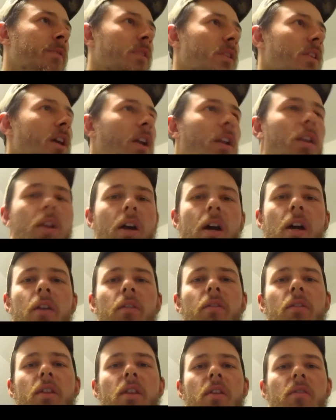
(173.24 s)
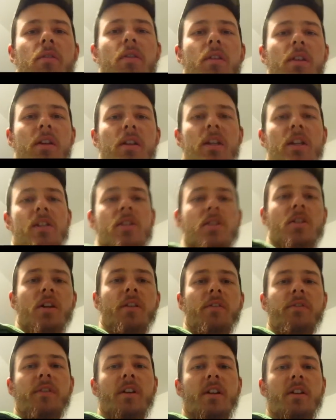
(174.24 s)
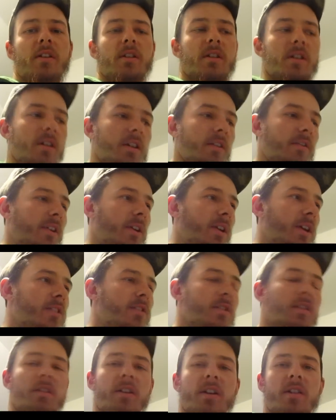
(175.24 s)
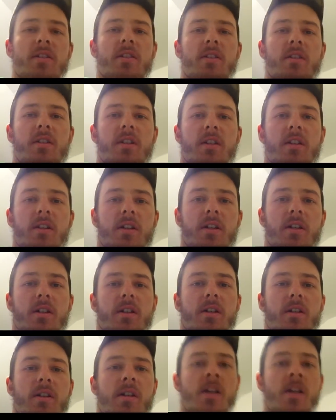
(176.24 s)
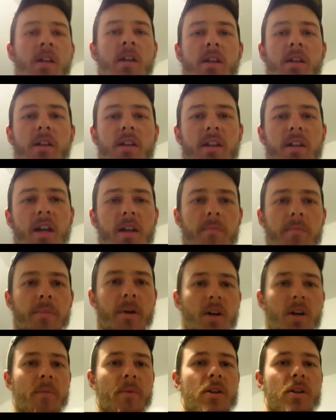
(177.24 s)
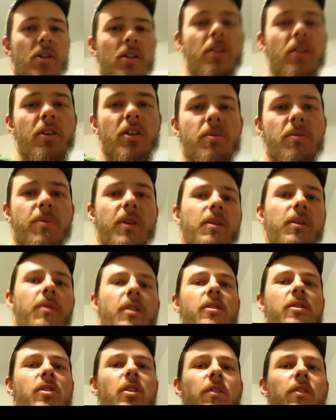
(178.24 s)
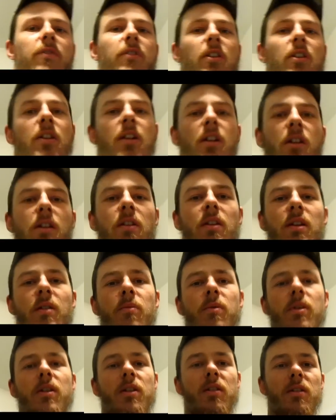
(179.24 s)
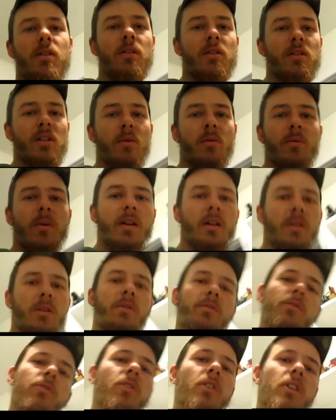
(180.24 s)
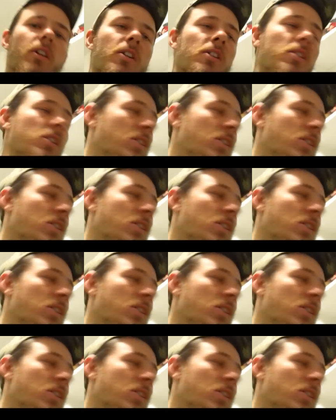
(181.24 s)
got a lot of really, really neat stuff. And uh, if any guys are interested in uh, kit, by all means, you can either speak to myself or Nick, and then we can see what we can do for you.